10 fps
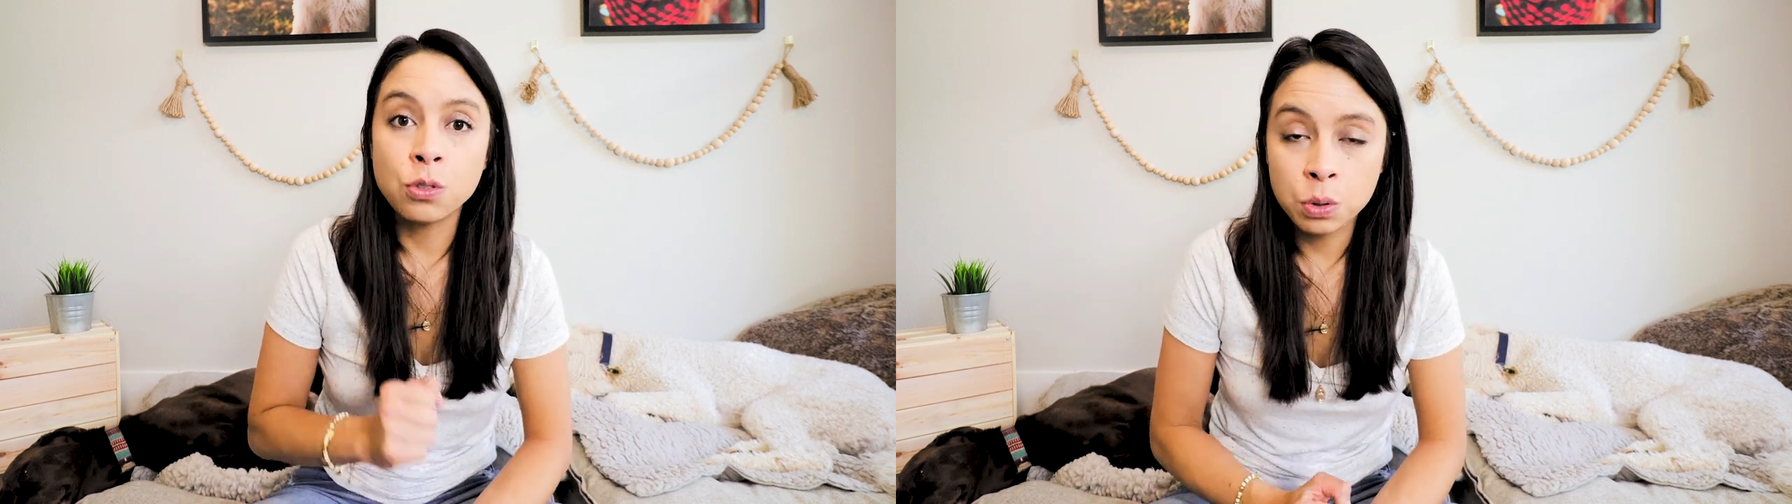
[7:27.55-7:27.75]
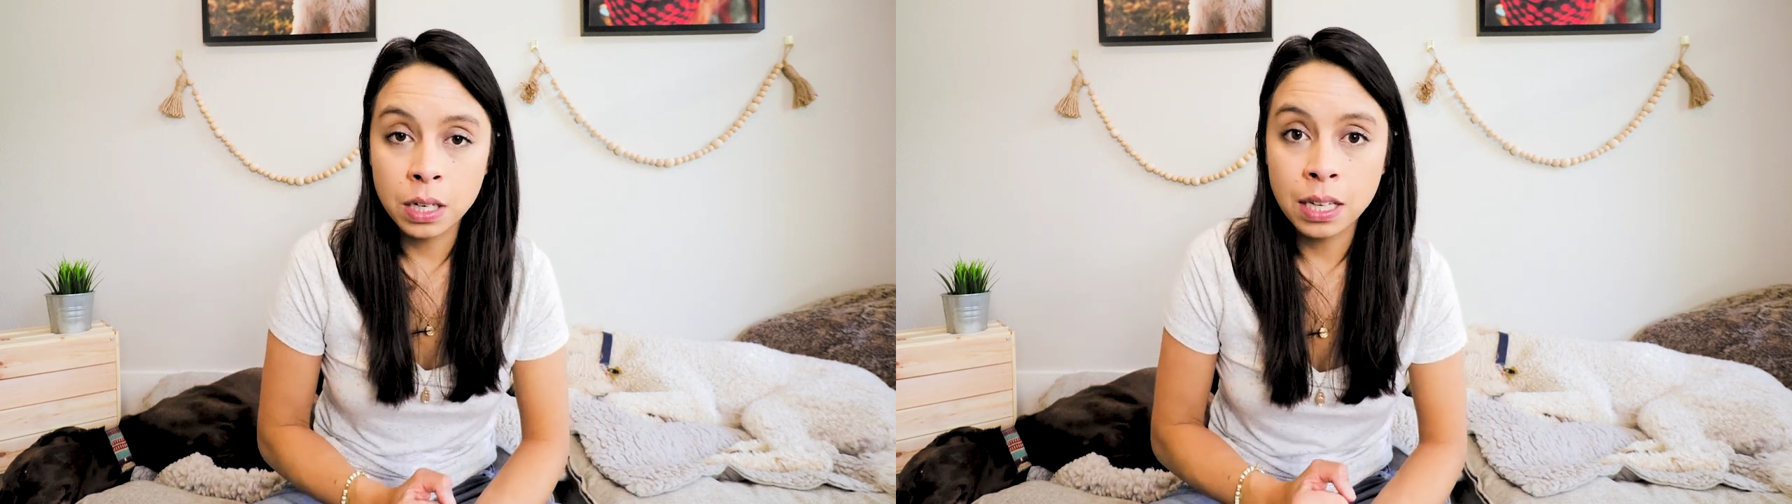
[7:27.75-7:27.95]

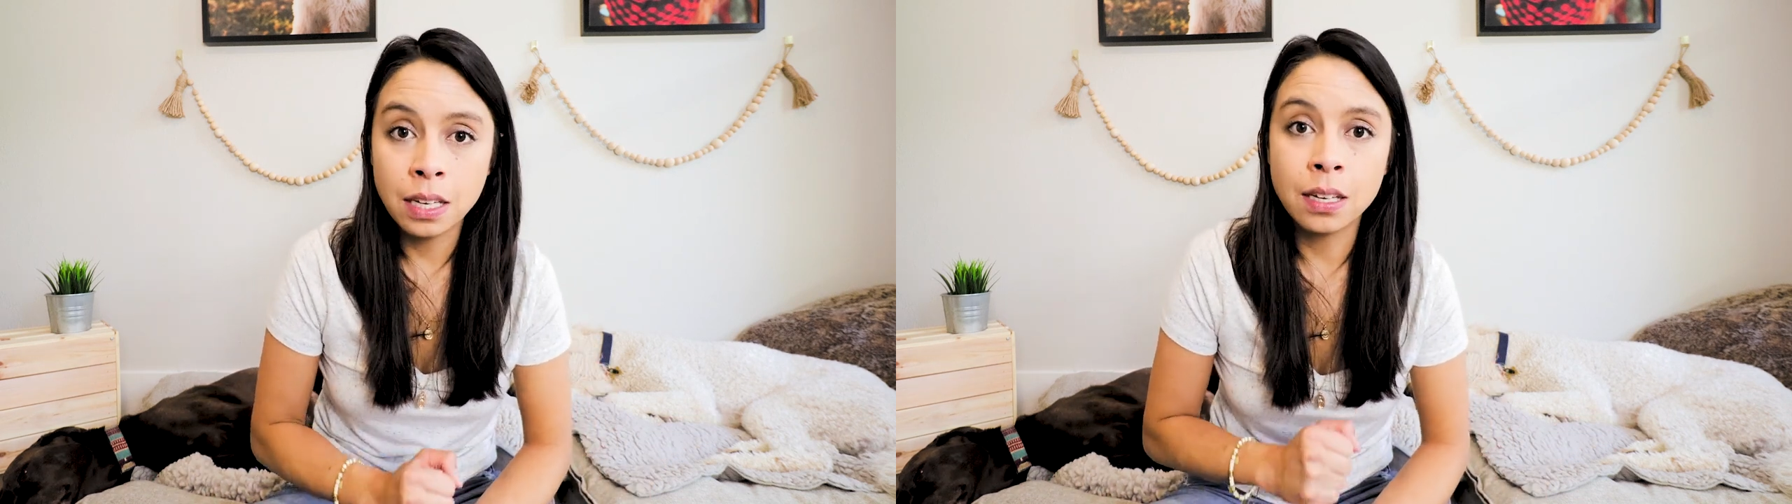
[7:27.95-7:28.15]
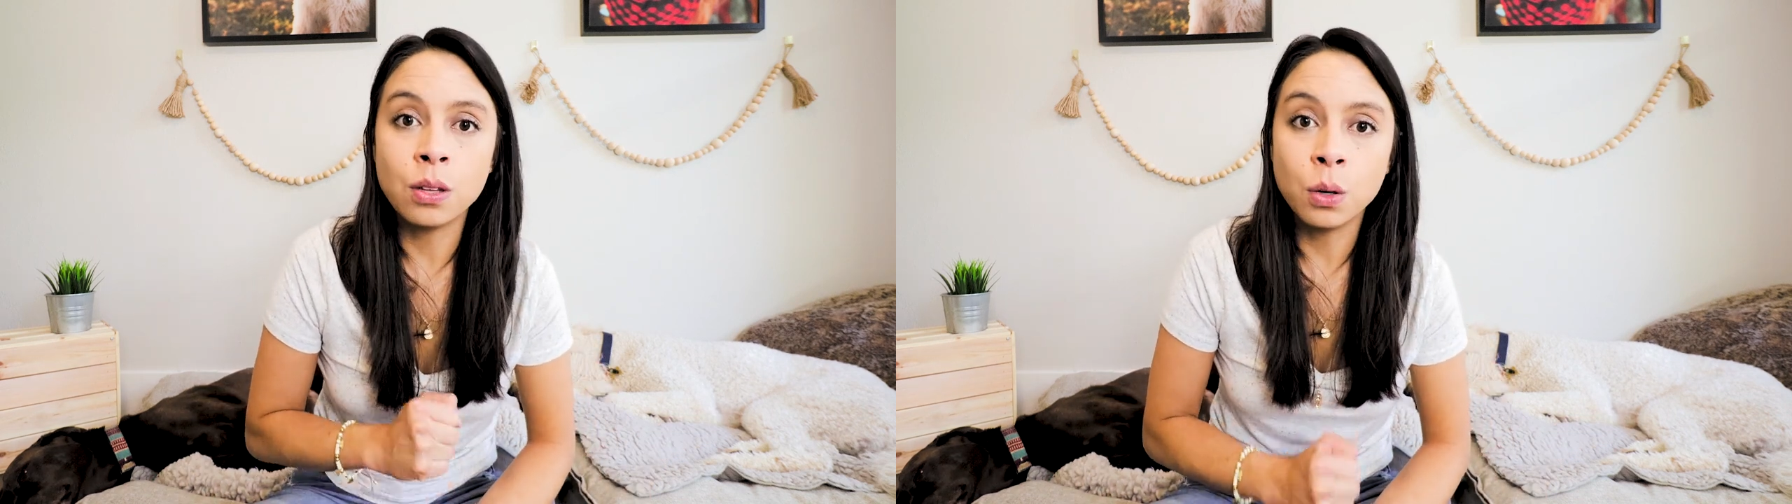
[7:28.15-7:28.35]

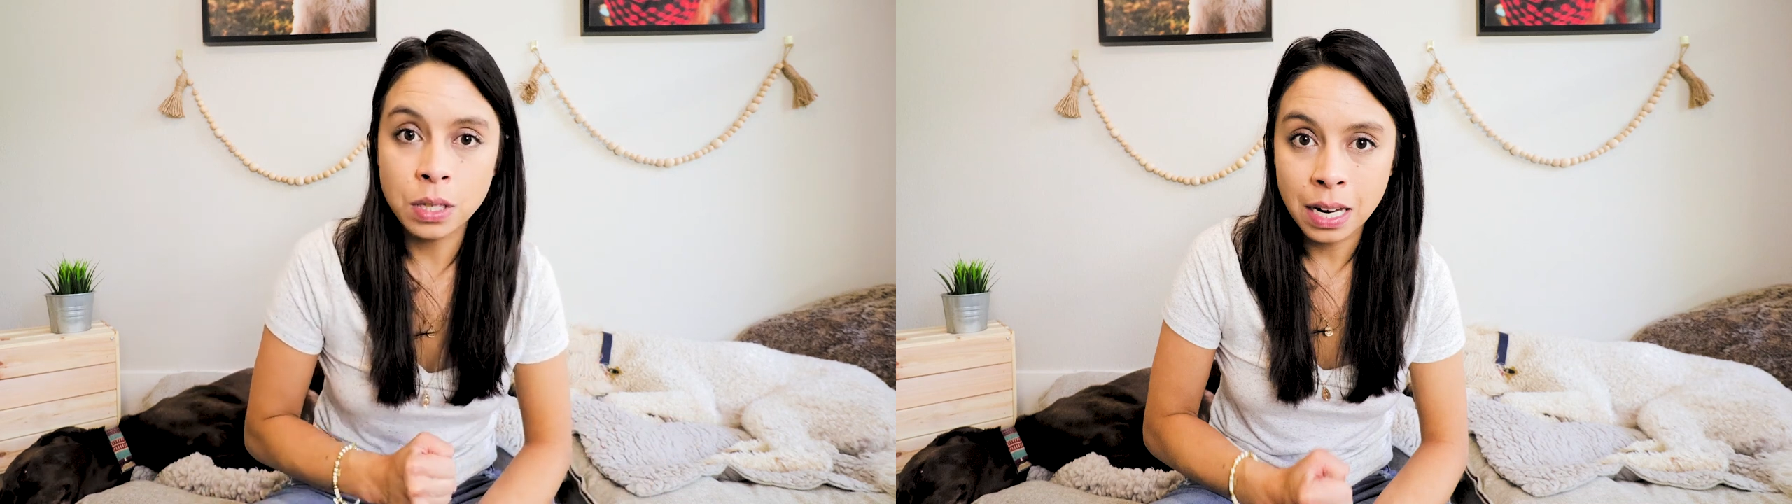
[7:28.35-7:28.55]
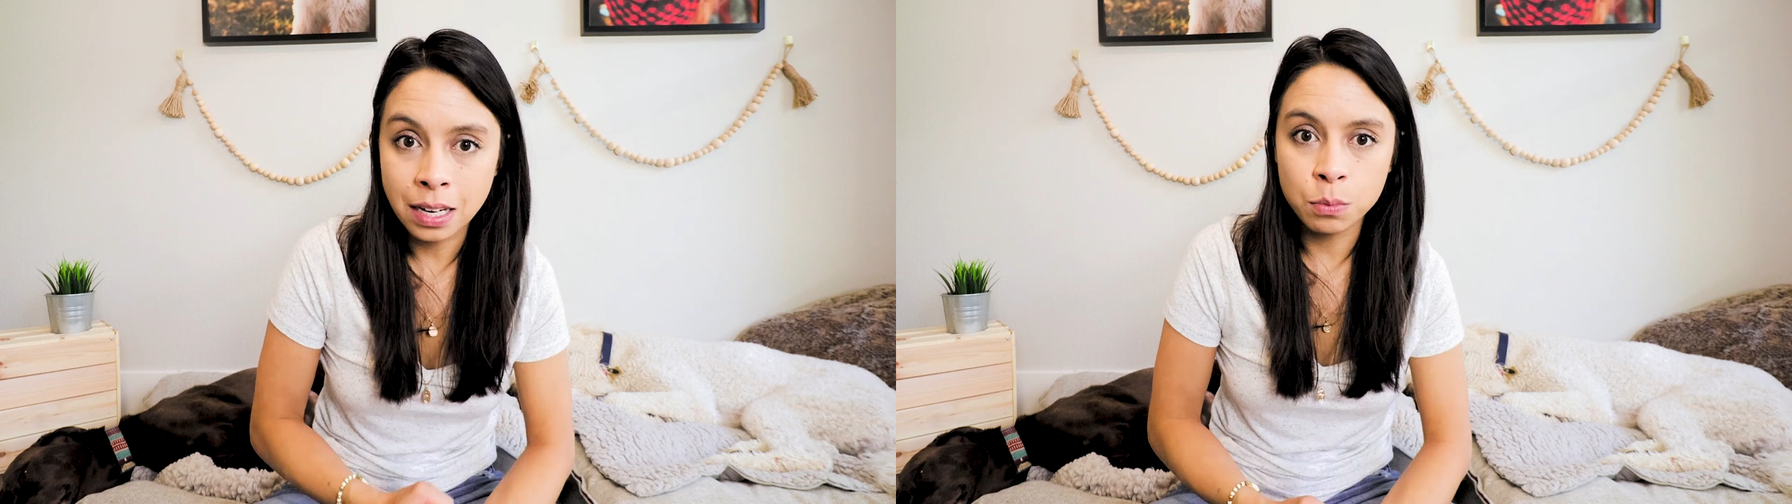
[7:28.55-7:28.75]
treating
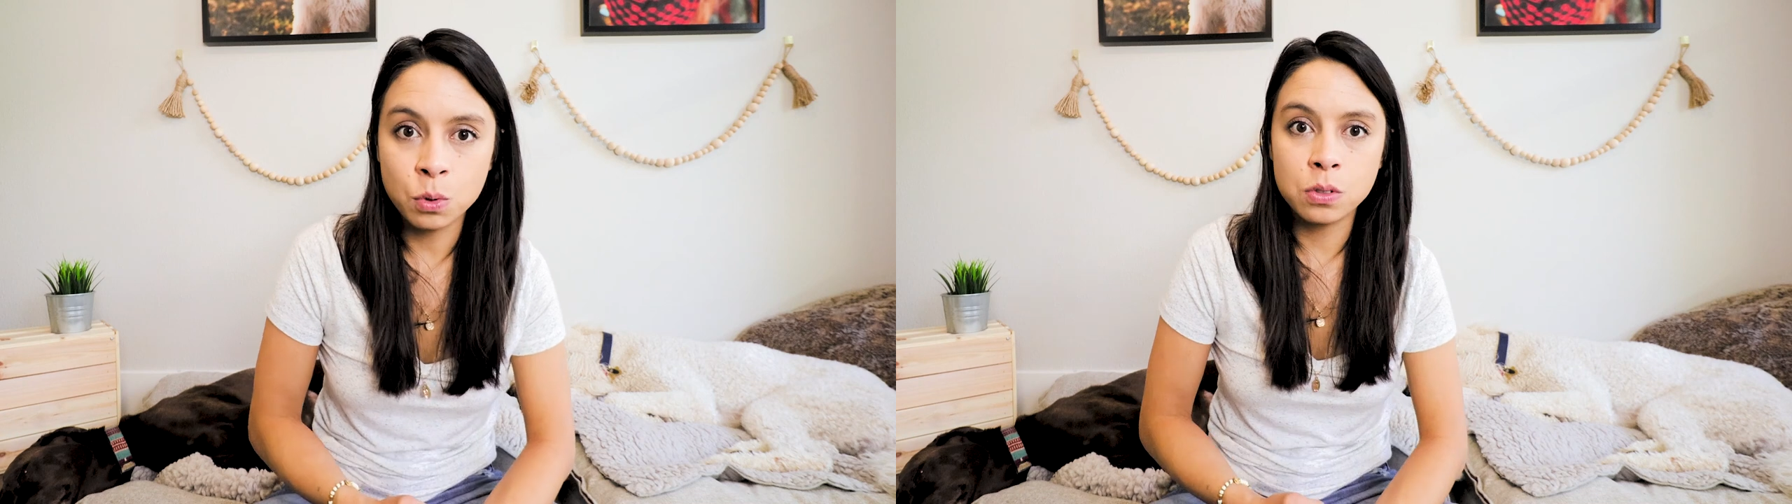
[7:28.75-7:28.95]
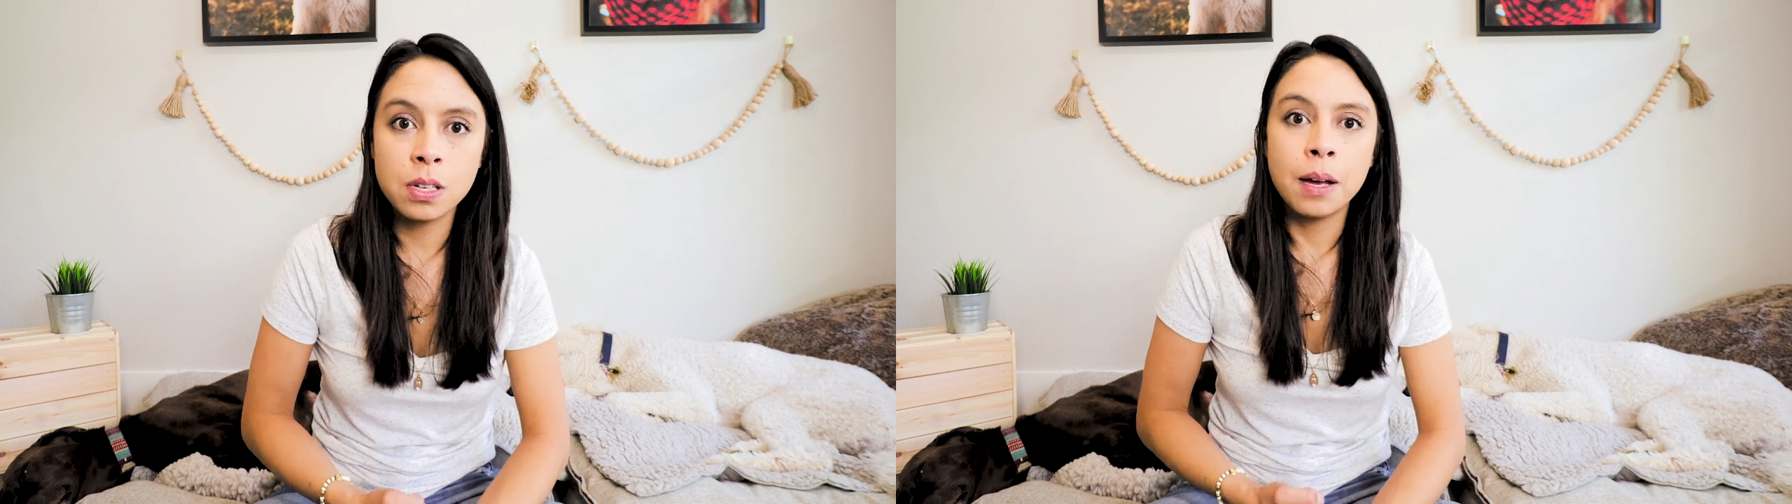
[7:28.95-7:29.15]
those
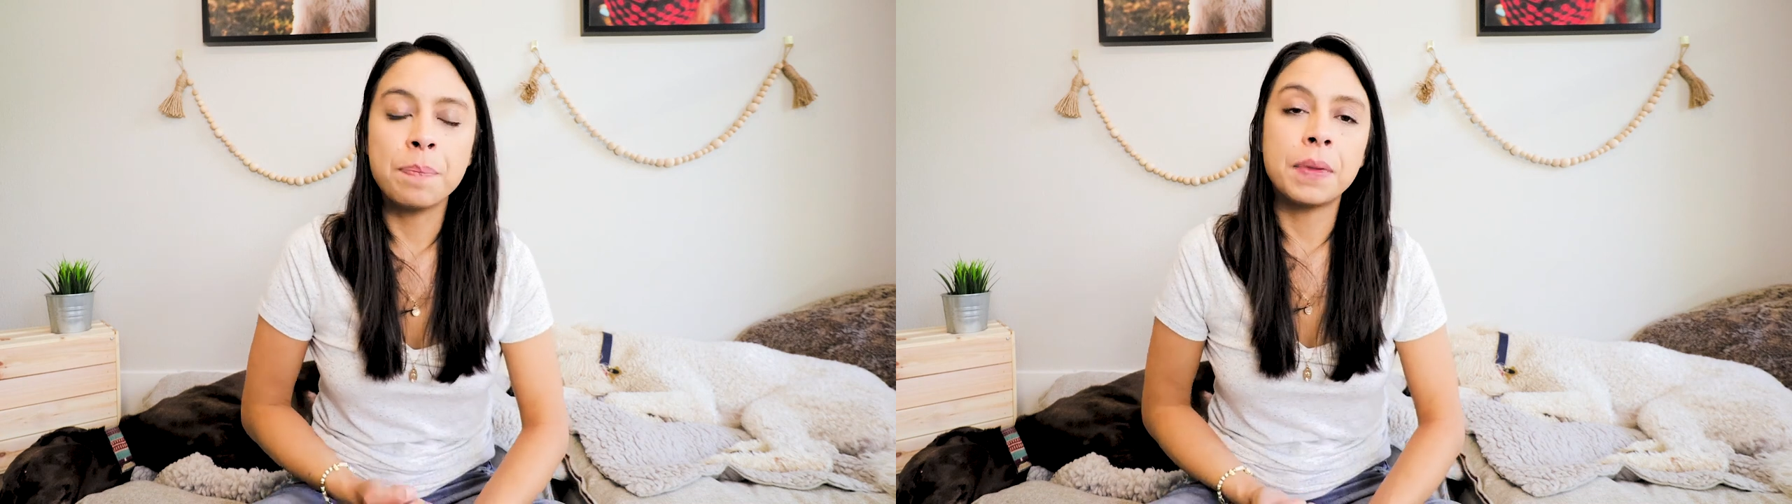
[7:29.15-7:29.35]
animals